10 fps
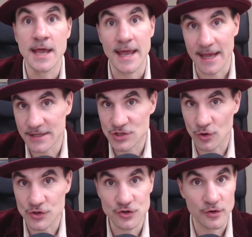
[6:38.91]
It's
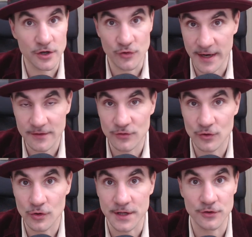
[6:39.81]
also a great
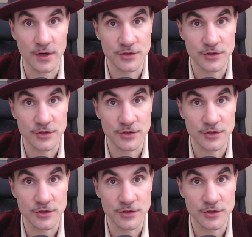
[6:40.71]
tool that you can